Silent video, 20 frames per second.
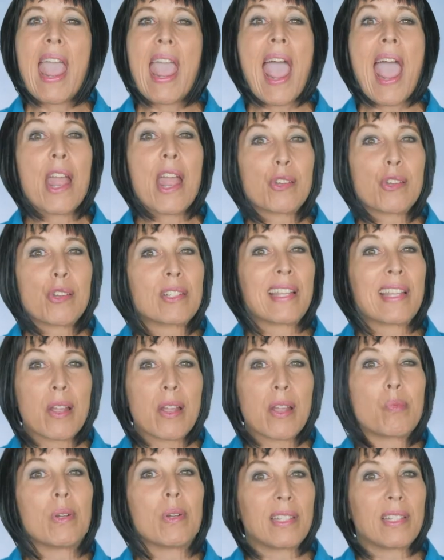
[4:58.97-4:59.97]
and your
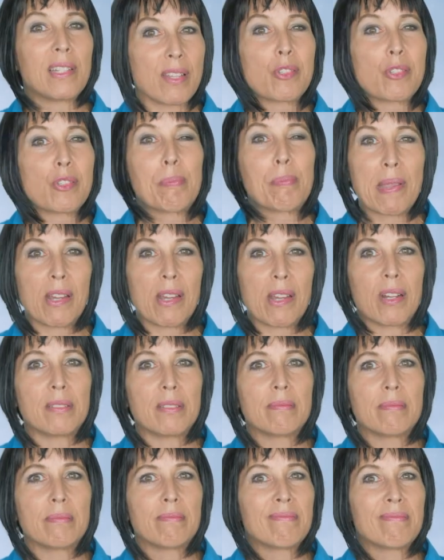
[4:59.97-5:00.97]
debt will
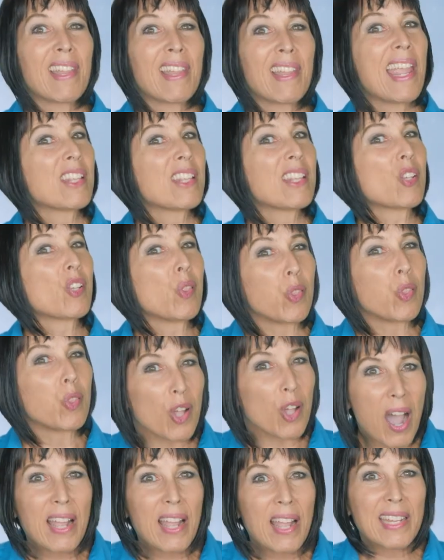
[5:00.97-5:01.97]
disappear. It's a
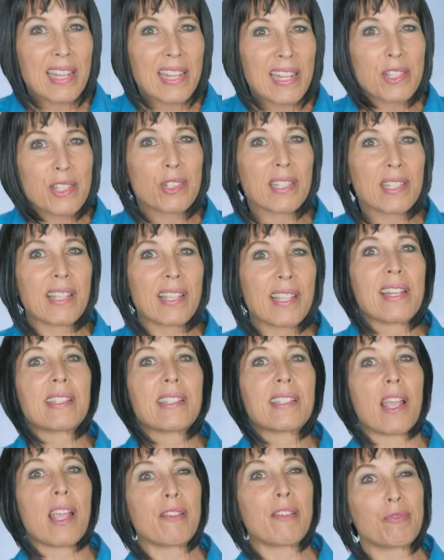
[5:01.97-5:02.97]
lot easier to set
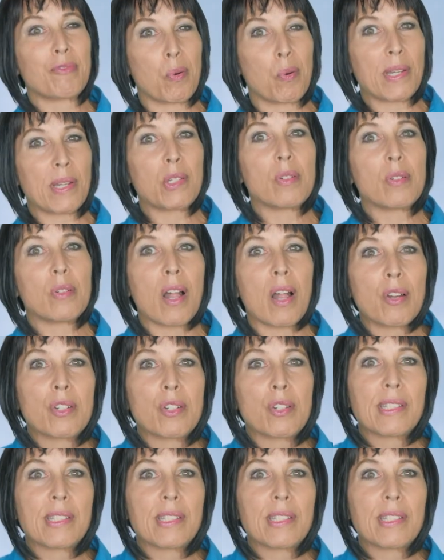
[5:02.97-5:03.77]
aside $42